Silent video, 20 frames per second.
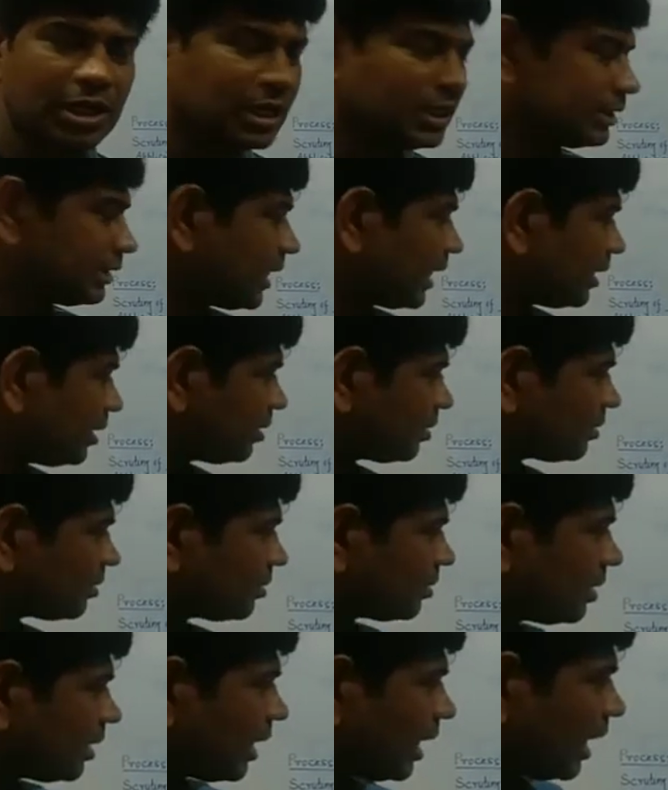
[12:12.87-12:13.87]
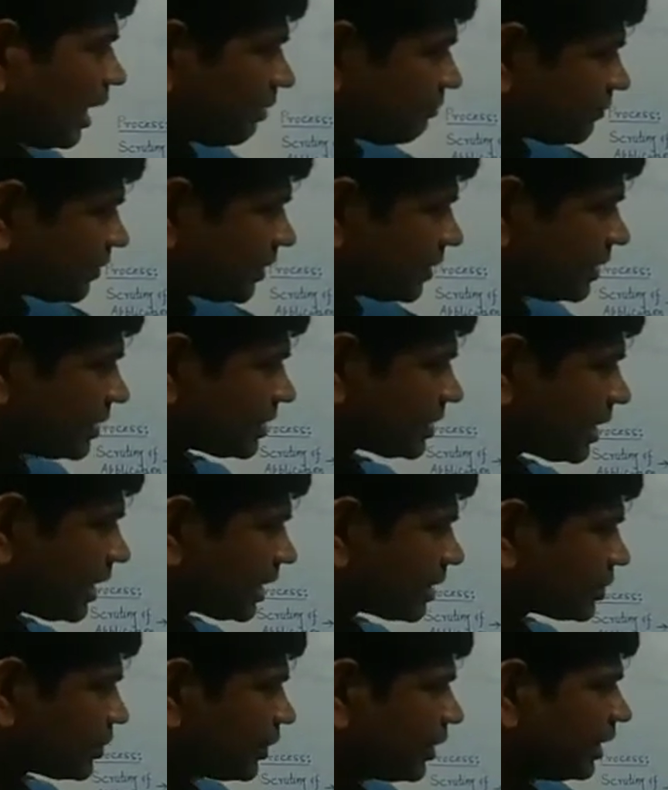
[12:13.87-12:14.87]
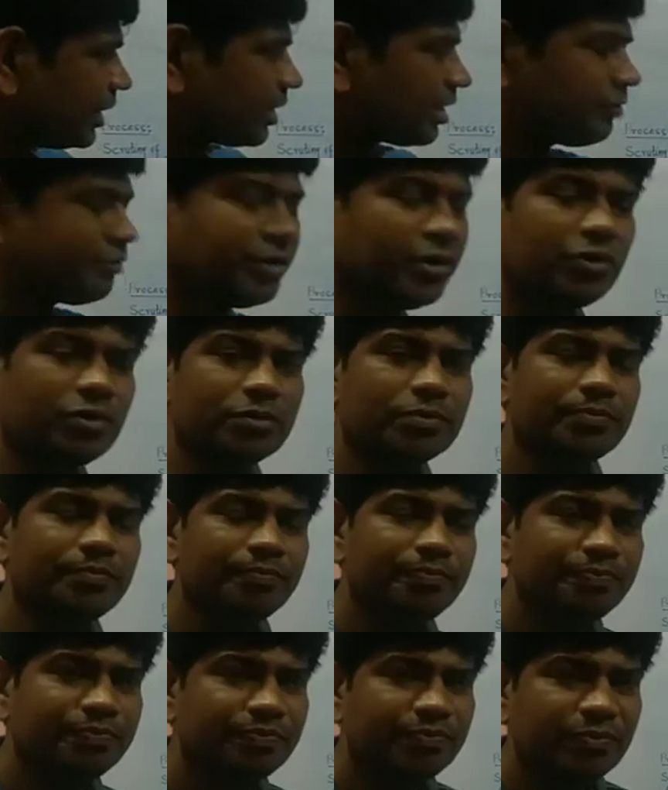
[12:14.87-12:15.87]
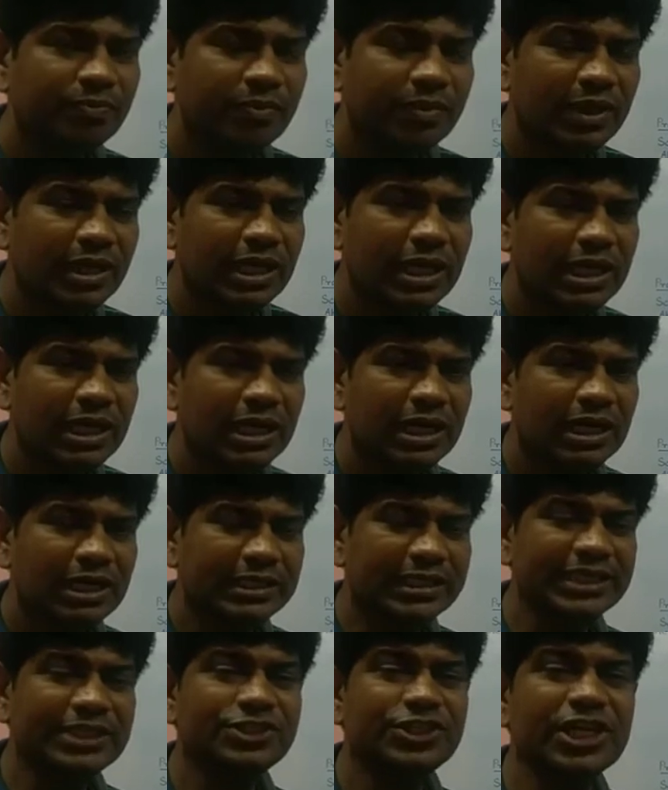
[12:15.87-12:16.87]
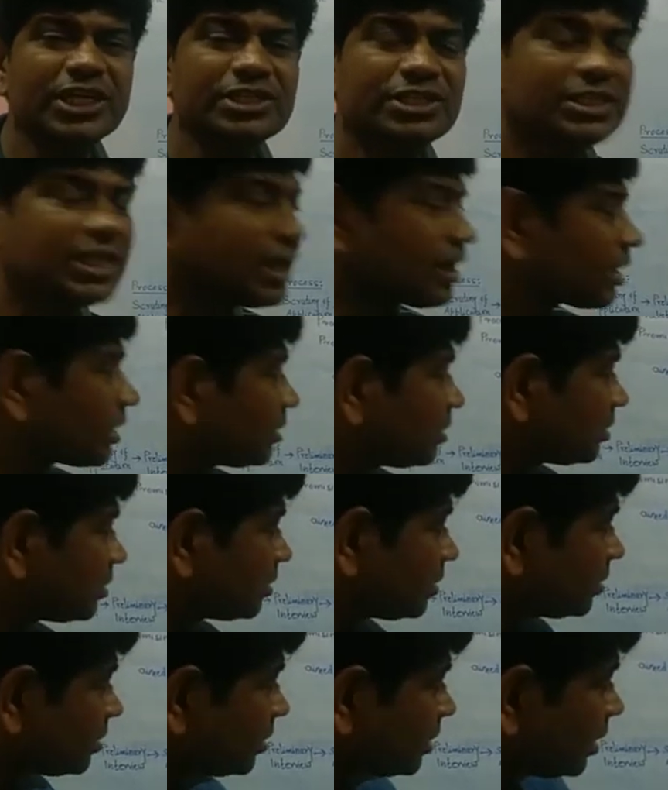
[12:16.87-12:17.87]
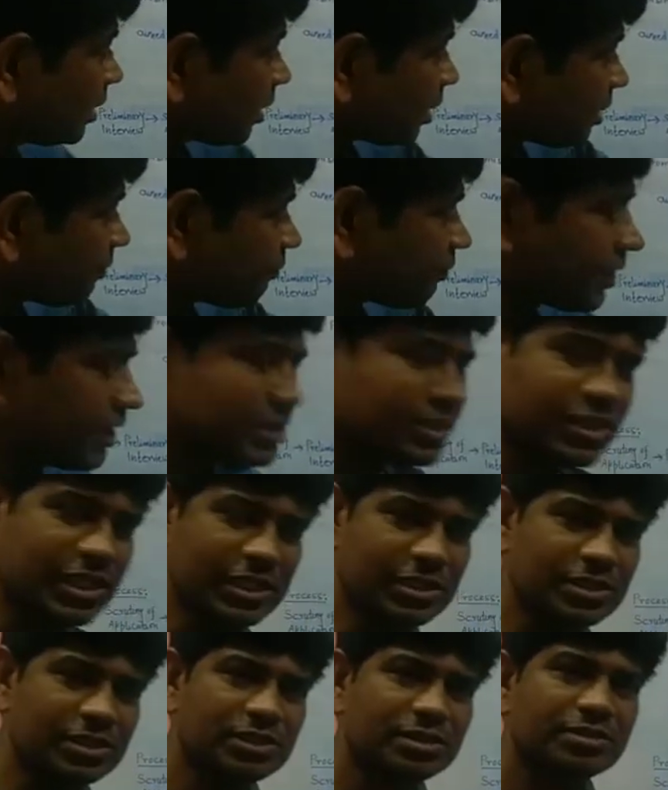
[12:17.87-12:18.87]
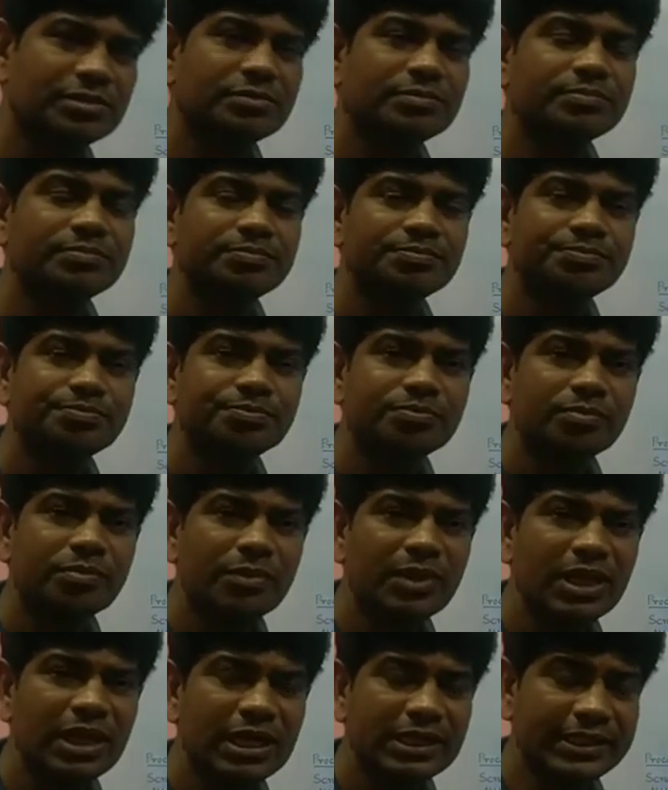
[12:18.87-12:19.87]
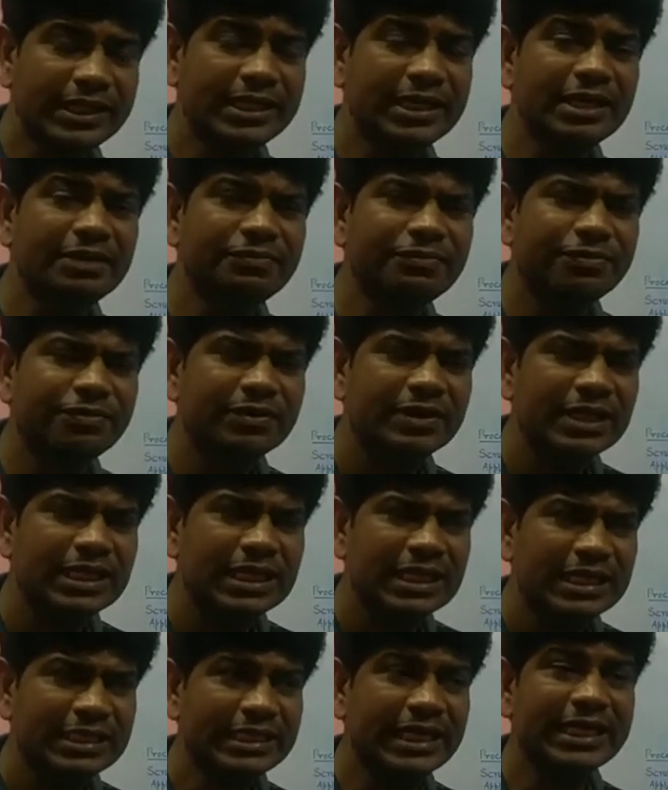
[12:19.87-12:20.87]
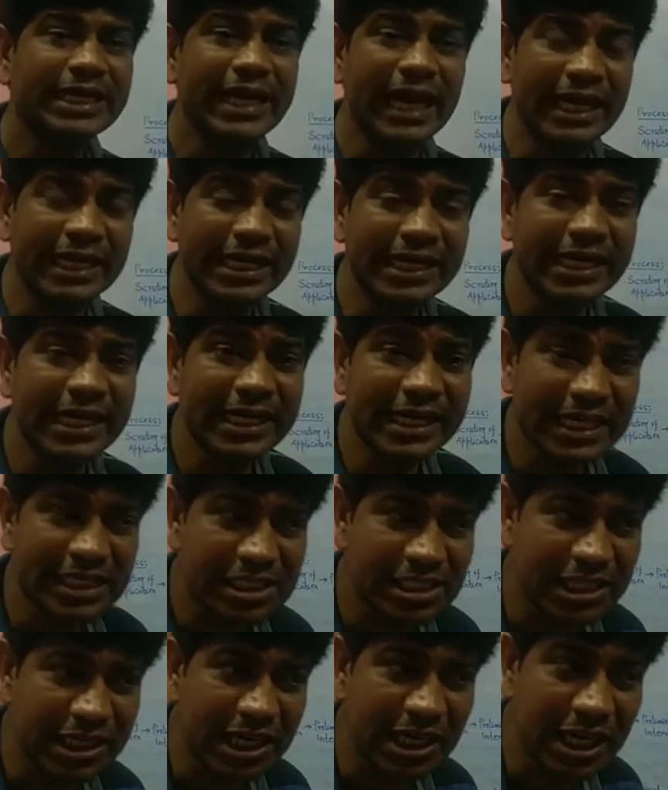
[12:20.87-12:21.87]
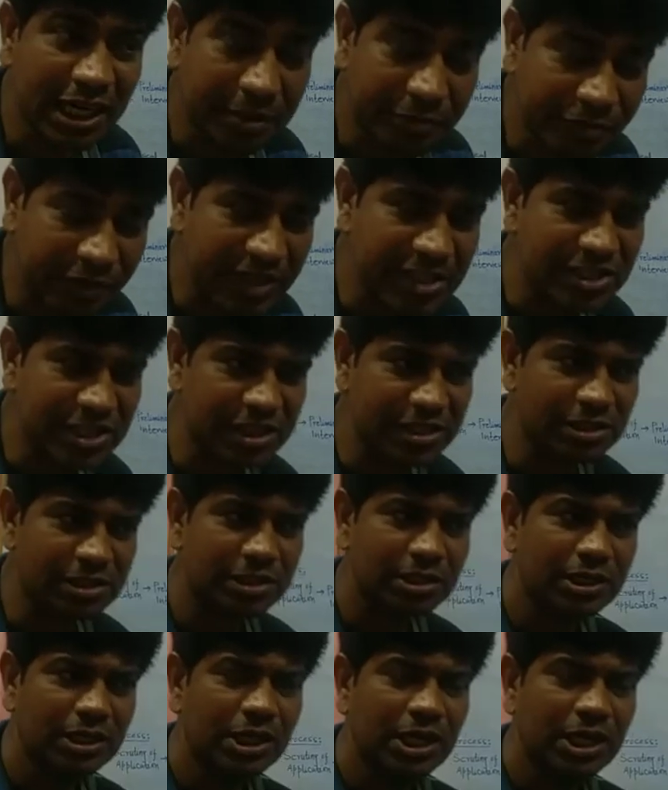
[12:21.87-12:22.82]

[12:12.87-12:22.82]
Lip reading: Then after this selection interview, they checks the references, that if the candidate has certain references.